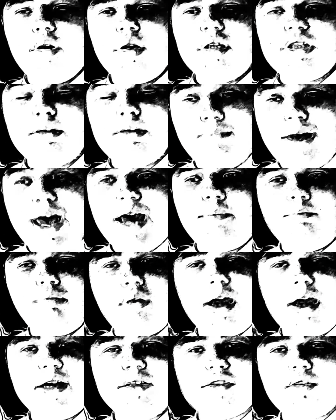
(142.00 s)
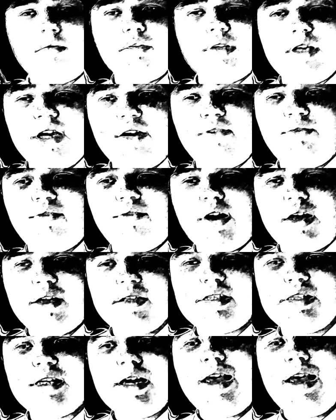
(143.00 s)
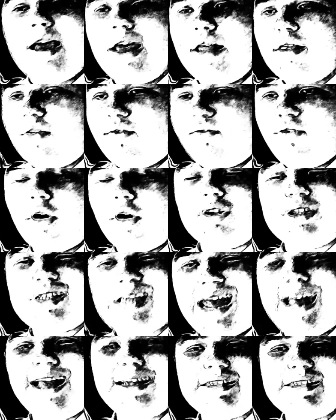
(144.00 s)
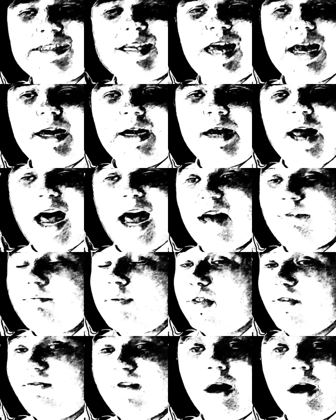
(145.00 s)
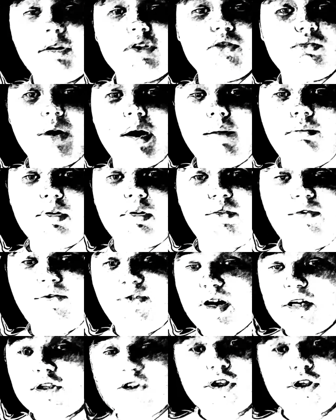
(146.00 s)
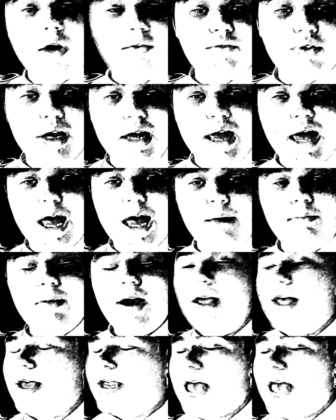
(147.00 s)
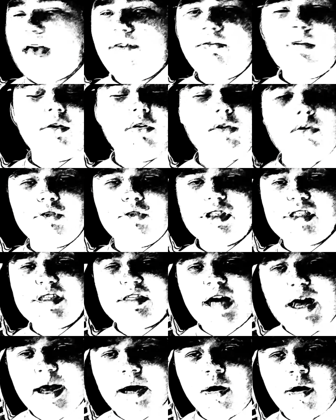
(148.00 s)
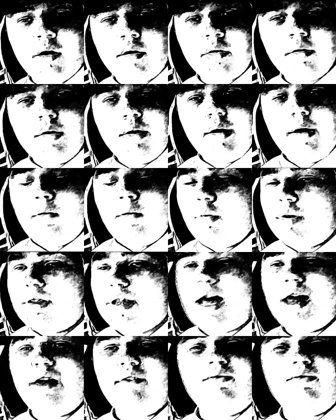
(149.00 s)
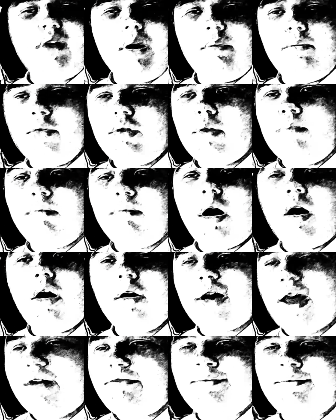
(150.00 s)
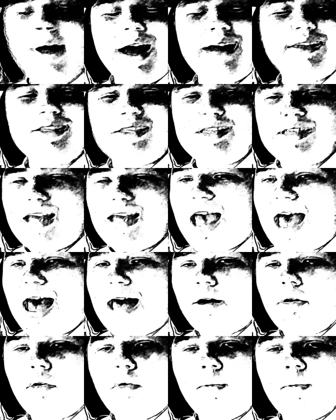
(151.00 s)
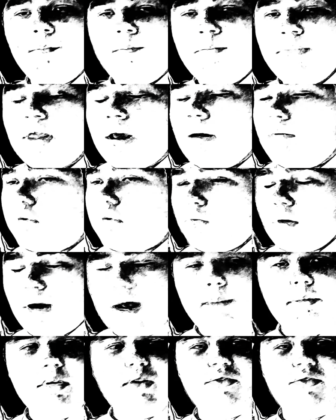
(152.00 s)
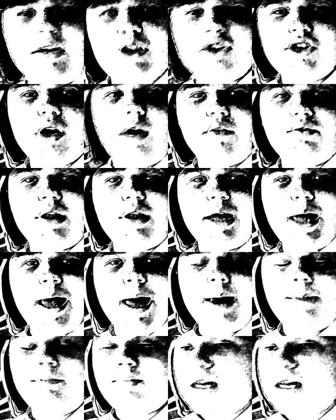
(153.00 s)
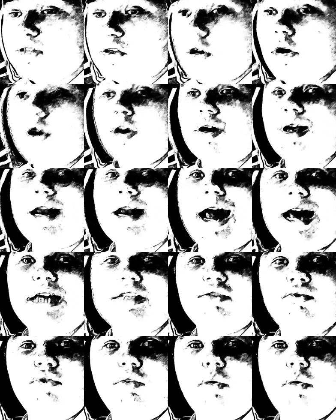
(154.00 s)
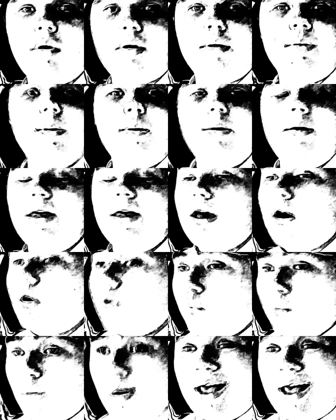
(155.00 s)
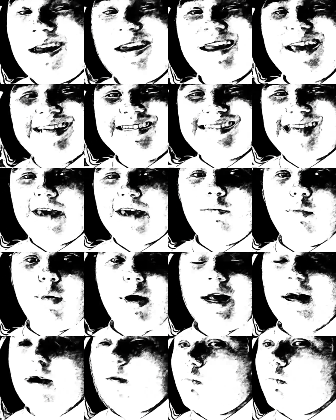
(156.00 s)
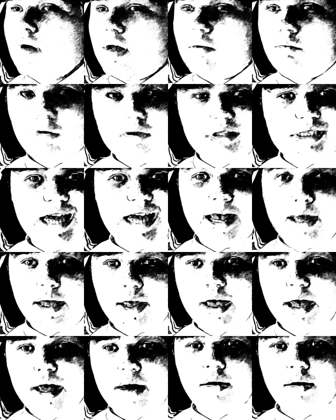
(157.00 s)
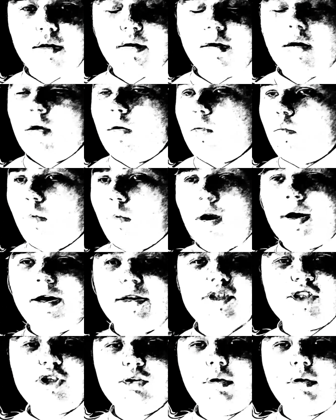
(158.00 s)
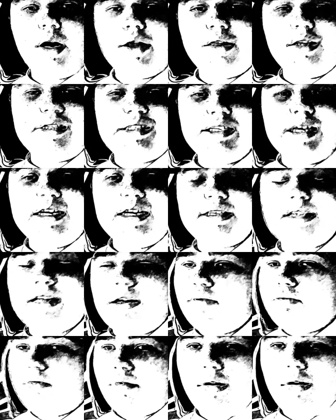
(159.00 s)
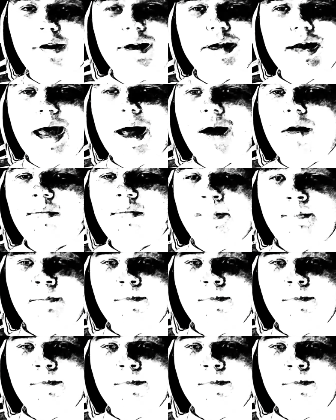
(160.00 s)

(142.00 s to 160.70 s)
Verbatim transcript: to make plays on defense in the first and second half. But the Falcons were able to finish off the game gave a little scare when they fumbled the ball, gave it back to Seattle, but we're able to finish off the game. That's all you can ask for. A win is a win, and we will take it. One and two on the season, and really now,